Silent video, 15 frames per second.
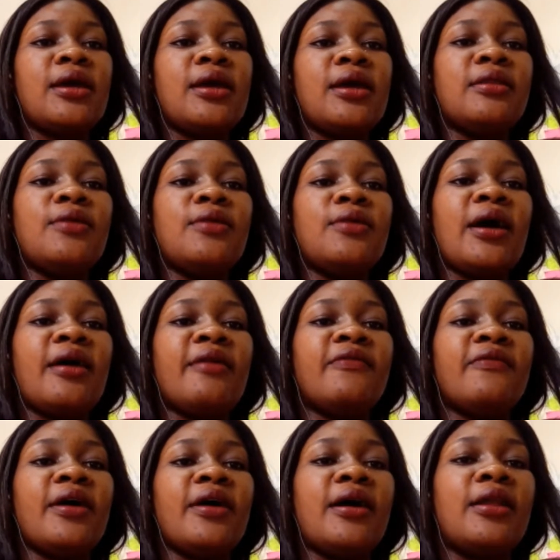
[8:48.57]
and then we
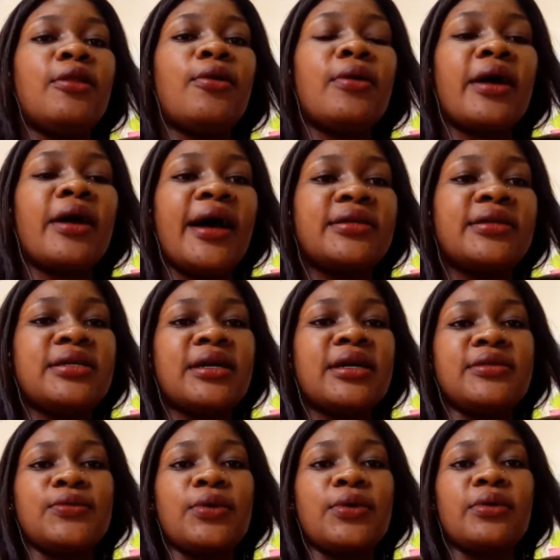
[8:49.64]
have long-acting
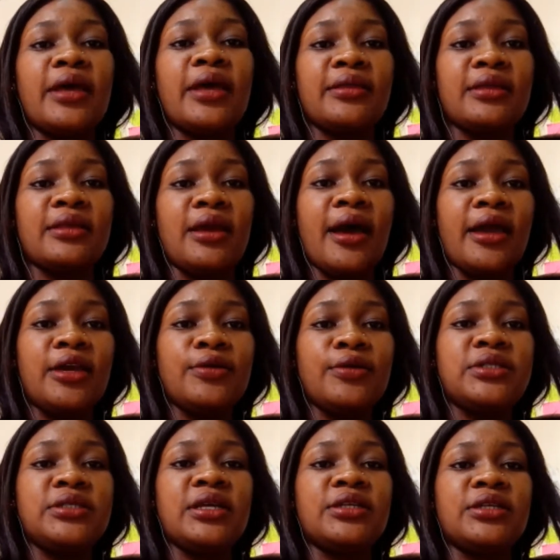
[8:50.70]
as well, like the
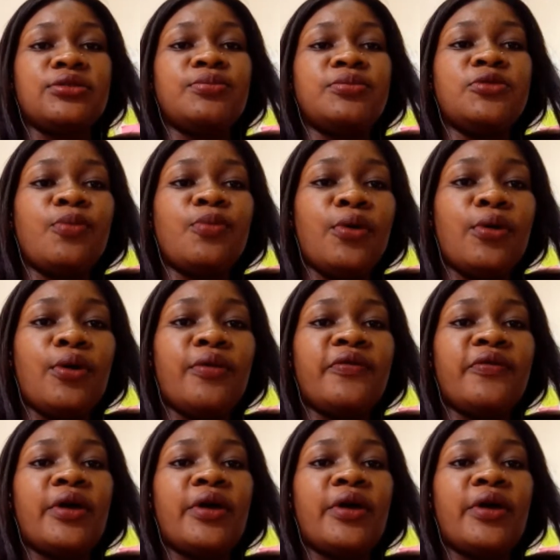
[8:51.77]
IUD that you spoke of,